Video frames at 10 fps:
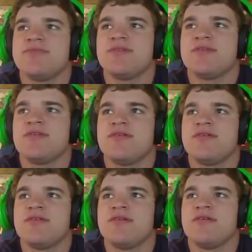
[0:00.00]

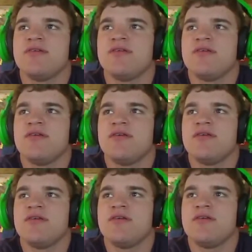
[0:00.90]

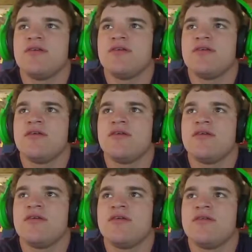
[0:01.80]
Nothing is said.